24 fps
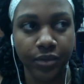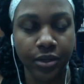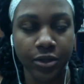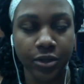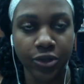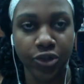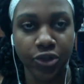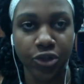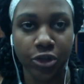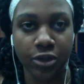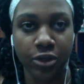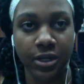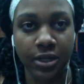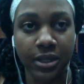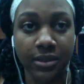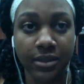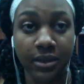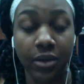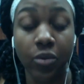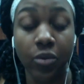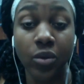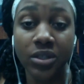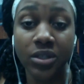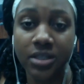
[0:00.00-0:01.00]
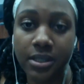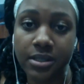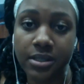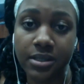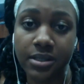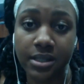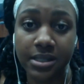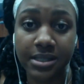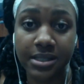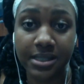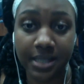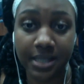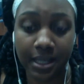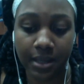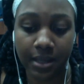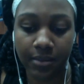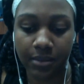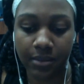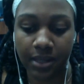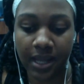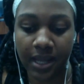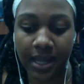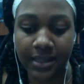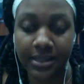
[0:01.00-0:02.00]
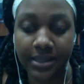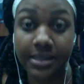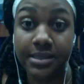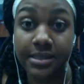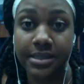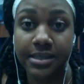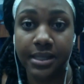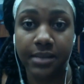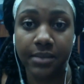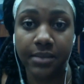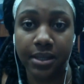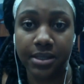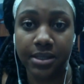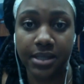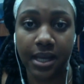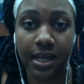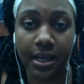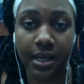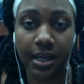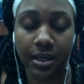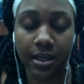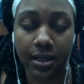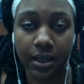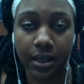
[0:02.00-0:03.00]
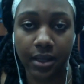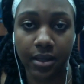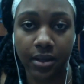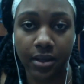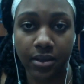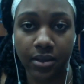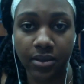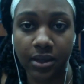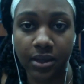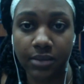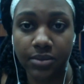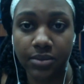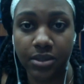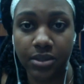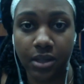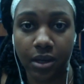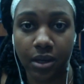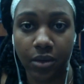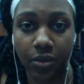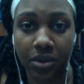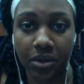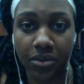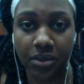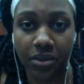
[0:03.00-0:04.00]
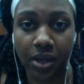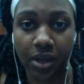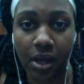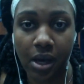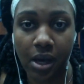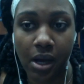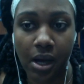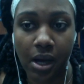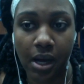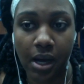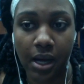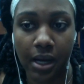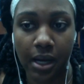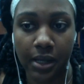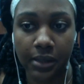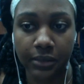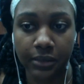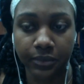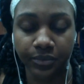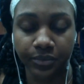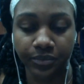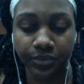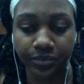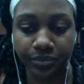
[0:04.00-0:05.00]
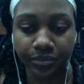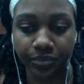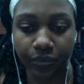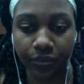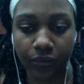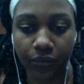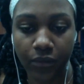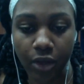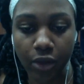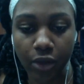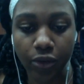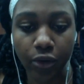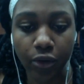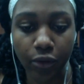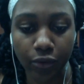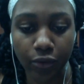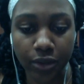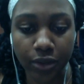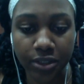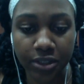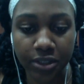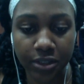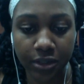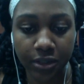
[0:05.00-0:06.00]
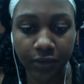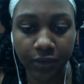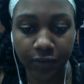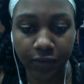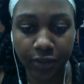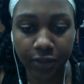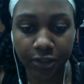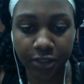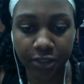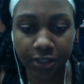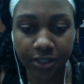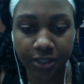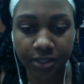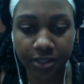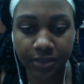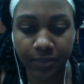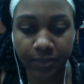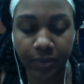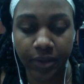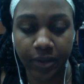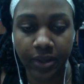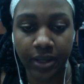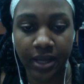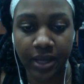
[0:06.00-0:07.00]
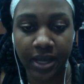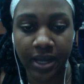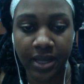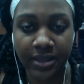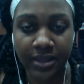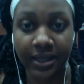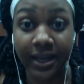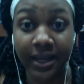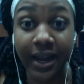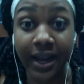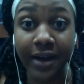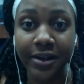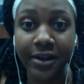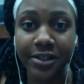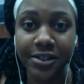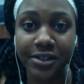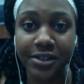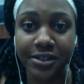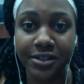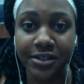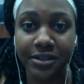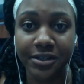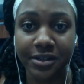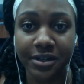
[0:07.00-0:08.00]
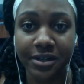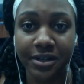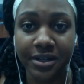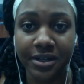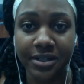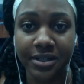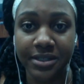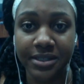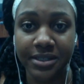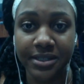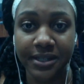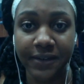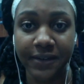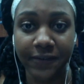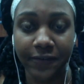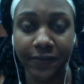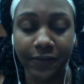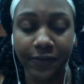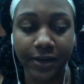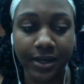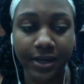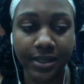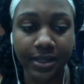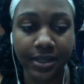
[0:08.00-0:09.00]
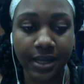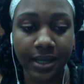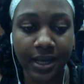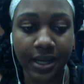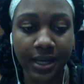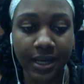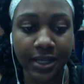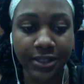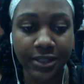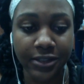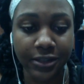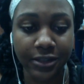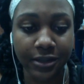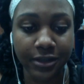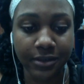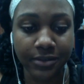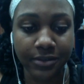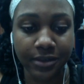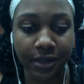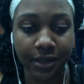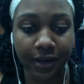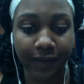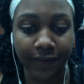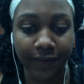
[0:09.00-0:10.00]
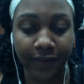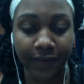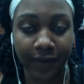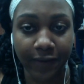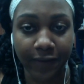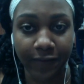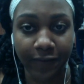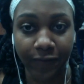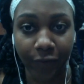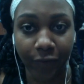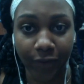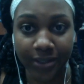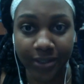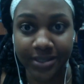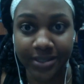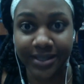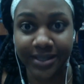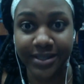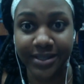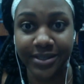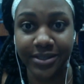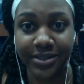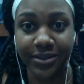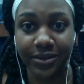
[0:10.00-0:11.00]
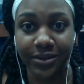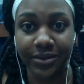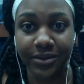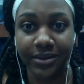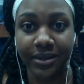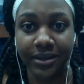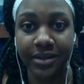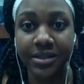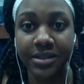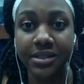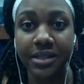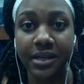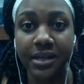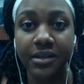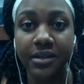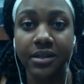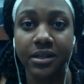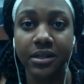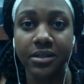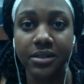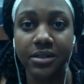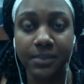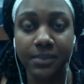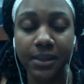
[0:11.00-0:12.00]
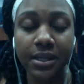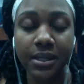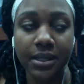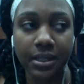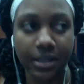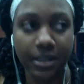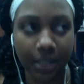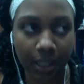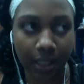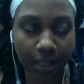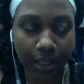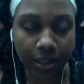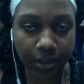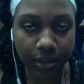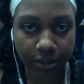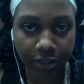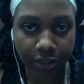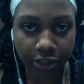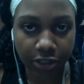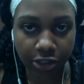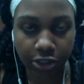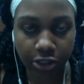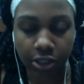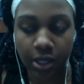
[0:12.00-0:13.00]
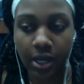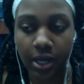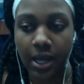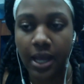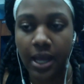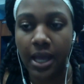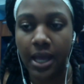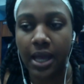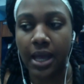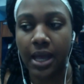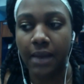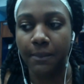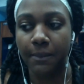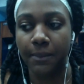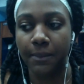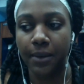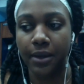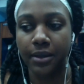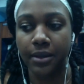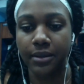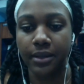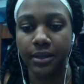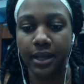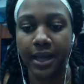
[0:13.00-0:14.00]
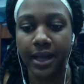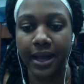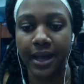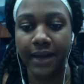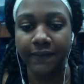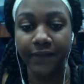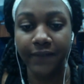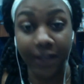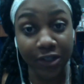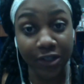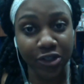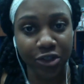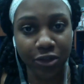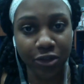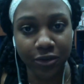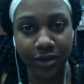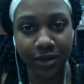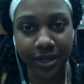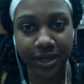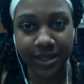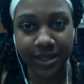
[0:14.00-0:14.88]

journey thing, which is the same. They had the same exact like theme song with the original versions, but the characters are different in terms of their voices. So they're speaking in English, but they have Nigerian